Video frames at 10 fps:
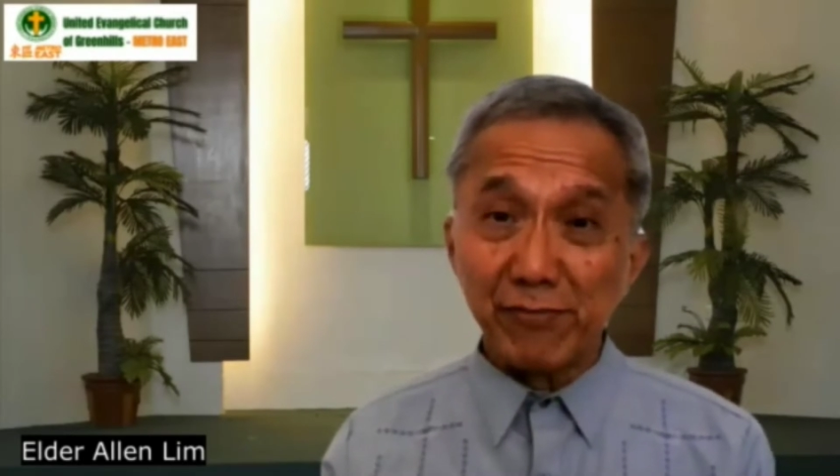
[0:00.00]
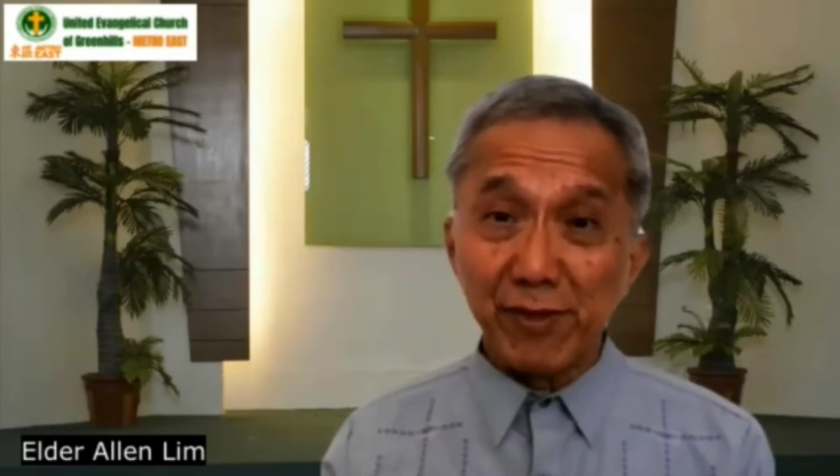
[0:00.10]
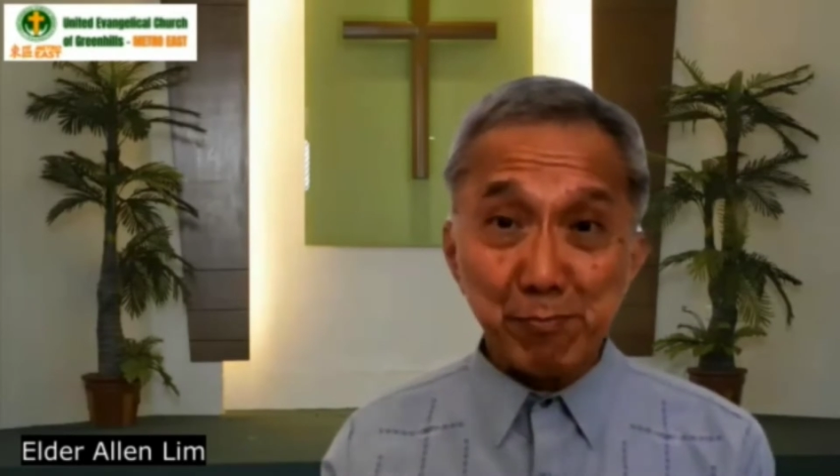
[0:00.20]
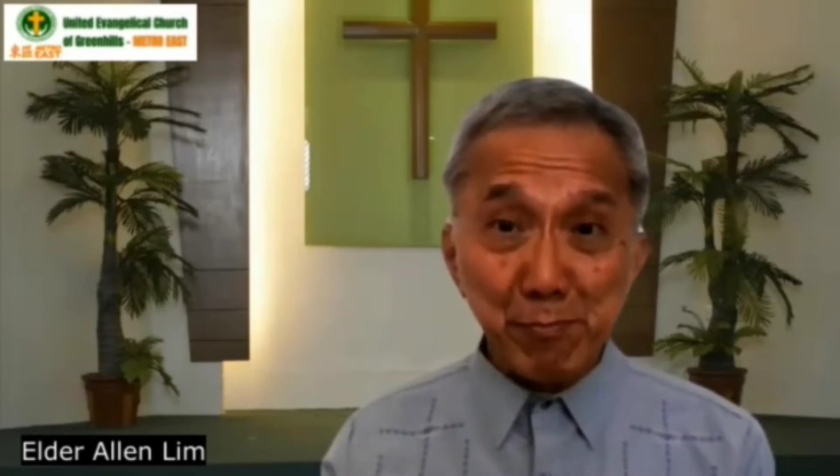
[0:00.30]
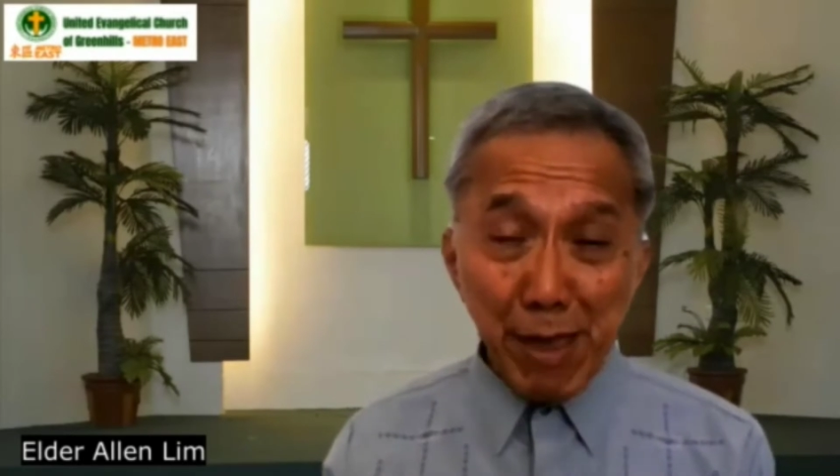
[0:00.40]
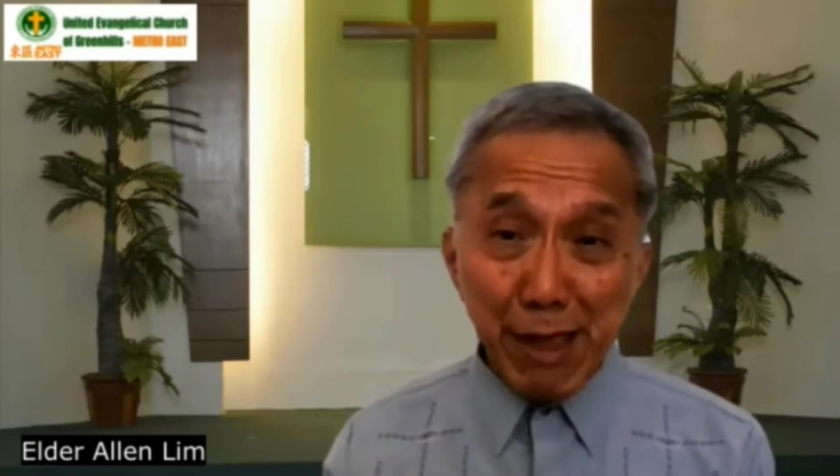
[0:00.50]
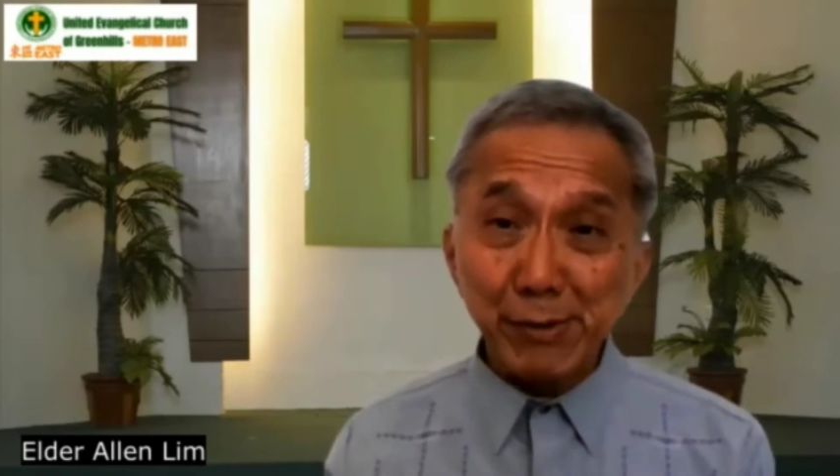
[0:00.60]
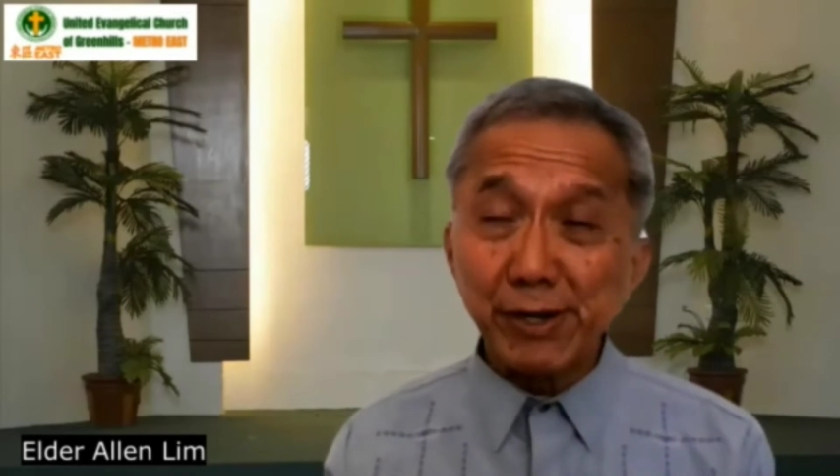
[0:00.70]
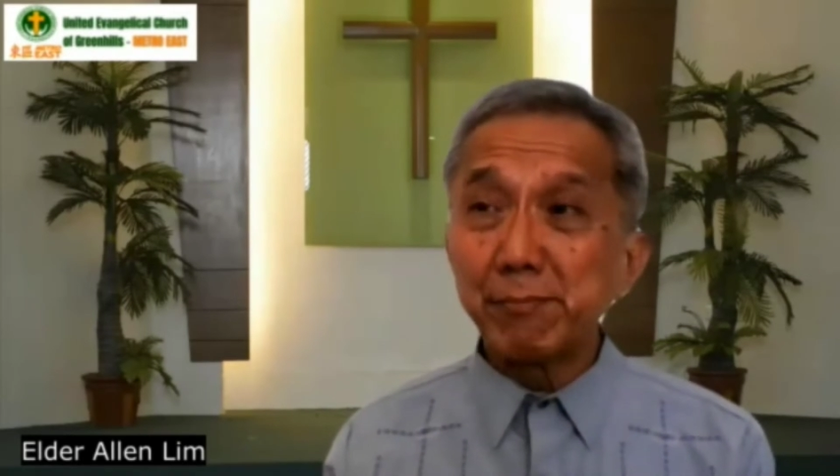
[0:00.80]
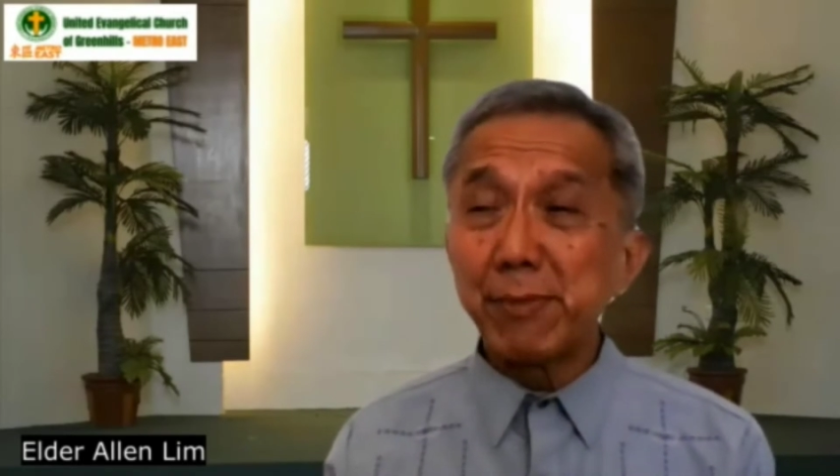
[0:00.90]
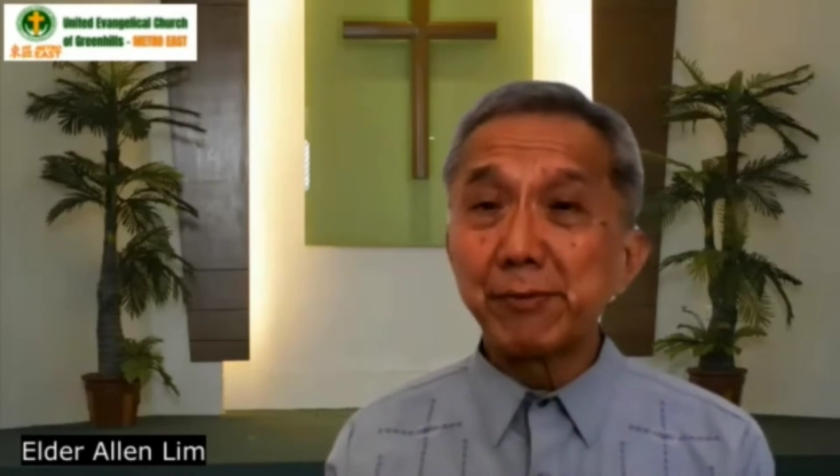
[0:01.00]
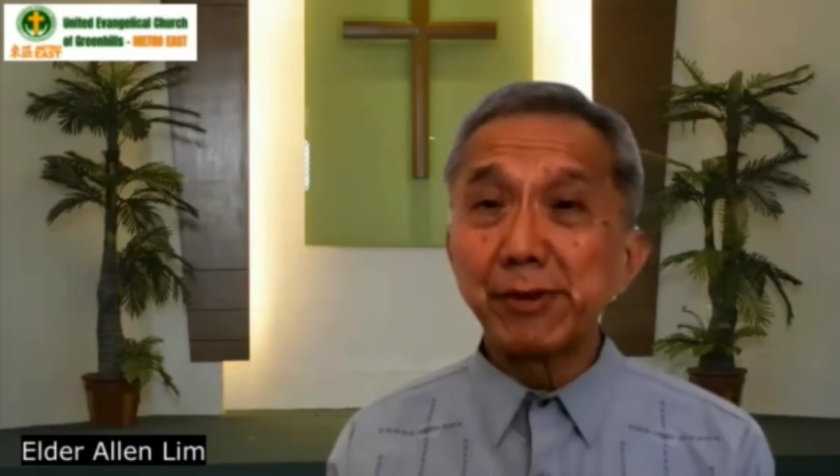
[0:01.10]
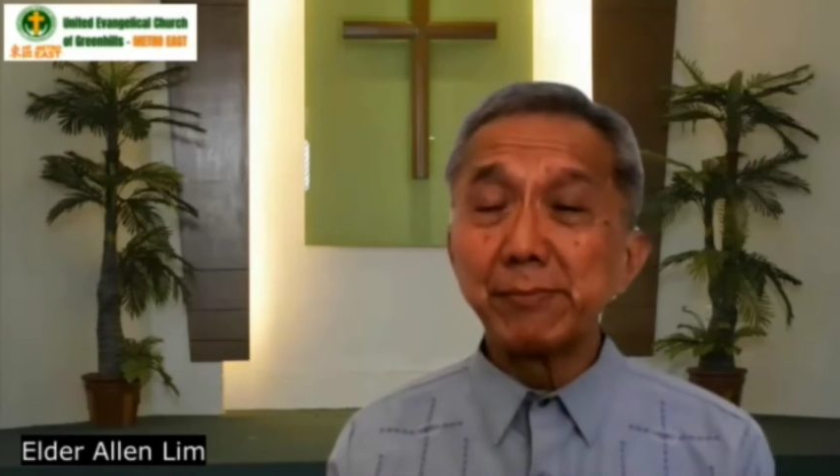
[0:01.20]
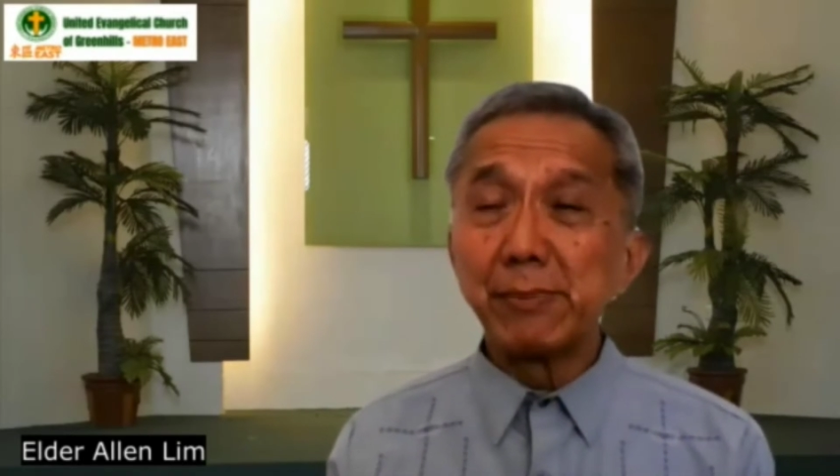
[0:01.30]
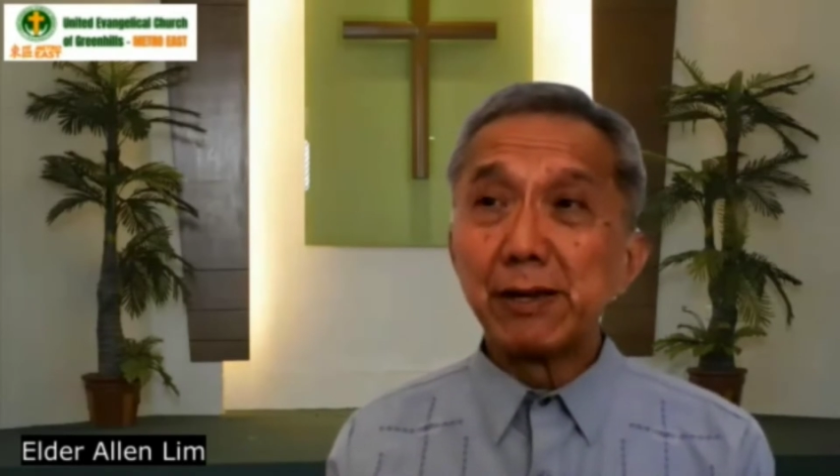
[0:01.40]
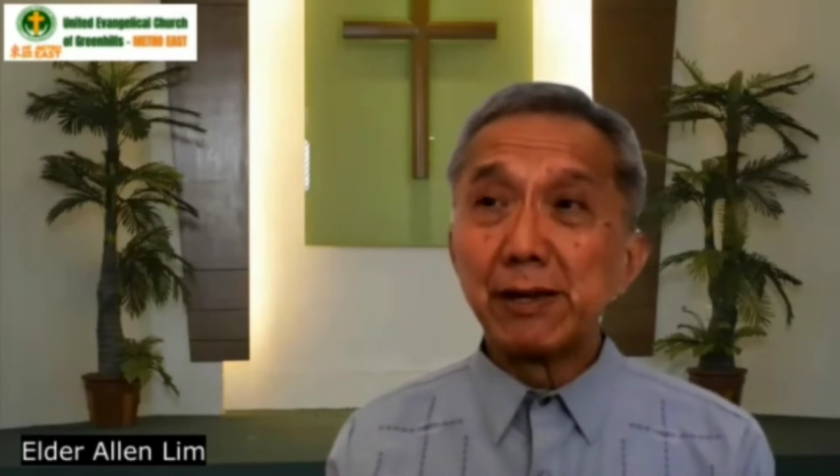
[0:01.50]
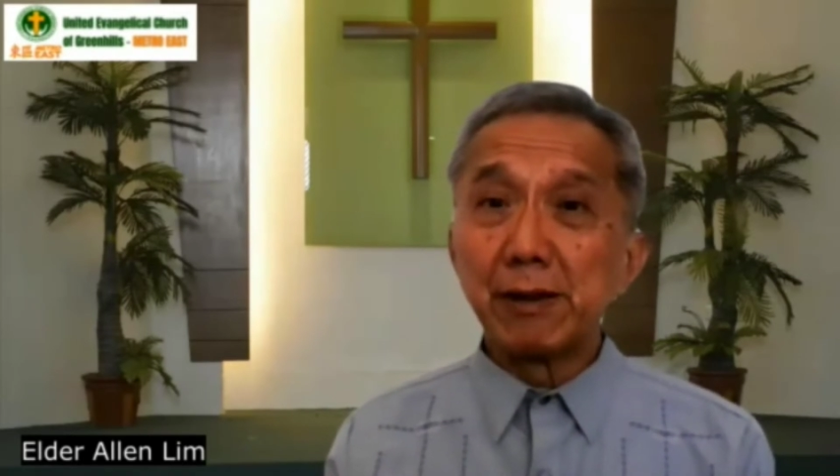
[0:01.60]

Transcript: of not marrying Mary,